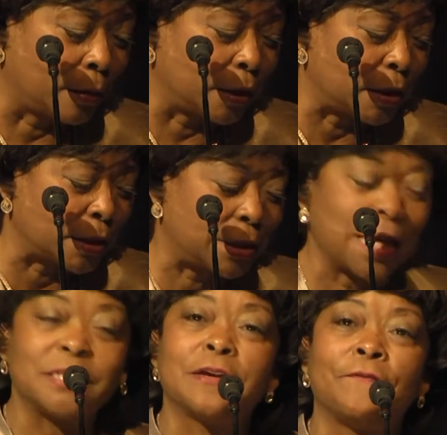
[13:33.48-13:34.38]
the
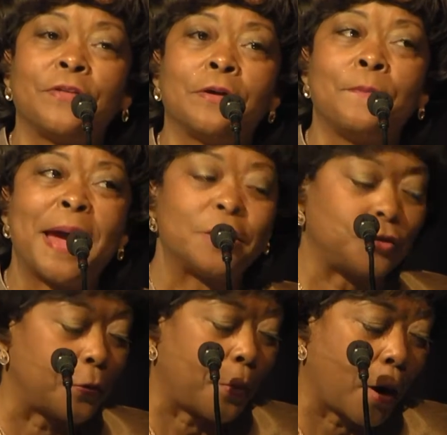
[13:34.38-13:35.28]
success of the
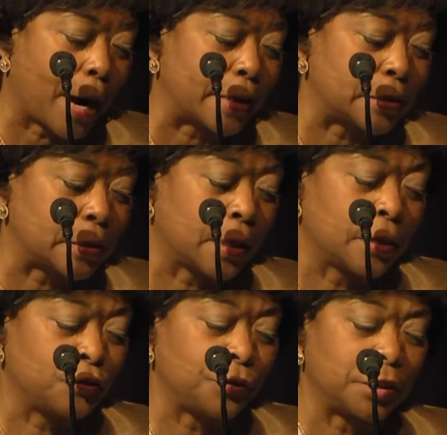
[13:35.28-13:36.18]
Imagine Your Parks
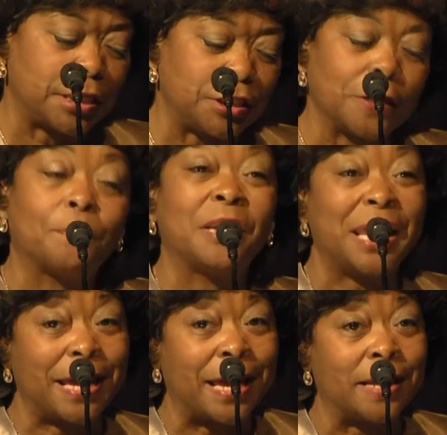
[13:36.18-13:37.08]
strategic
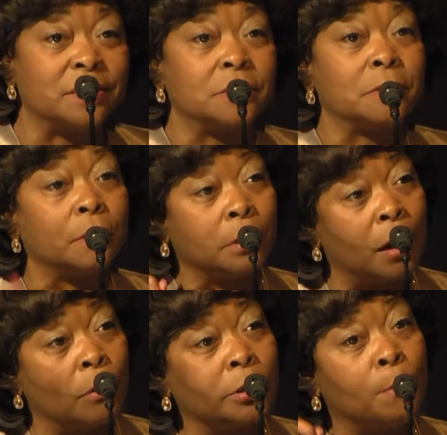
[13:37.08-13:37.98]
plans,
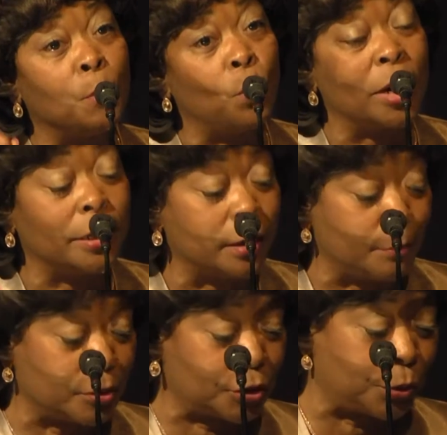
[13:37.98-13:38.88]
number 1 and
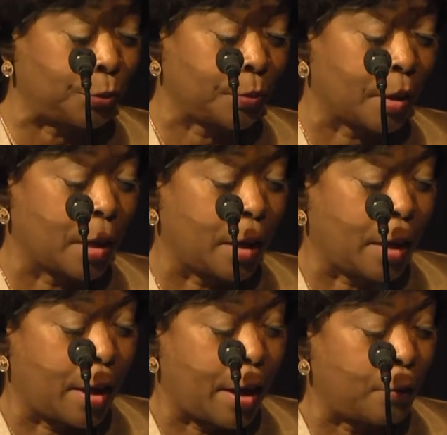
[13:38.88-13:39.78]
number 2,
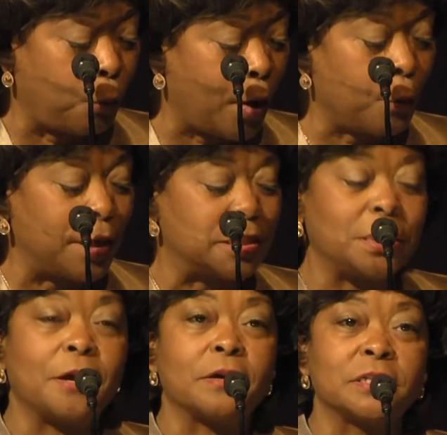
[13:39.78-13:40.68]
and where we
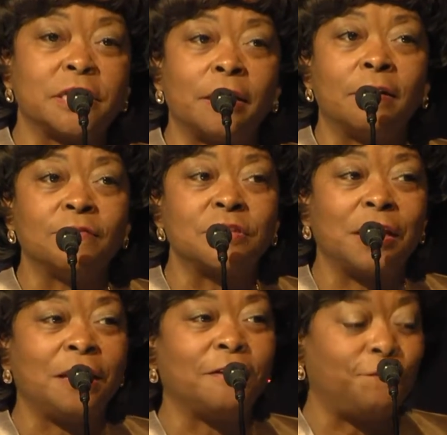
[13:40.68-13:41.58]
see ourselves
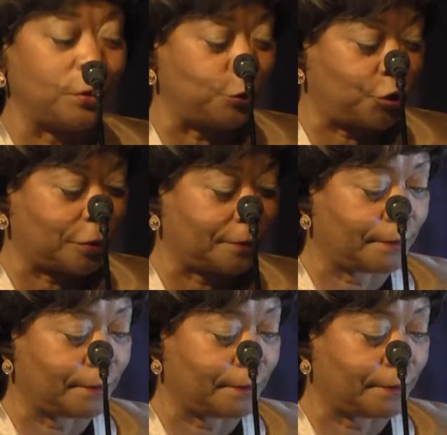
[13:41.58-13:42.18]
in the future.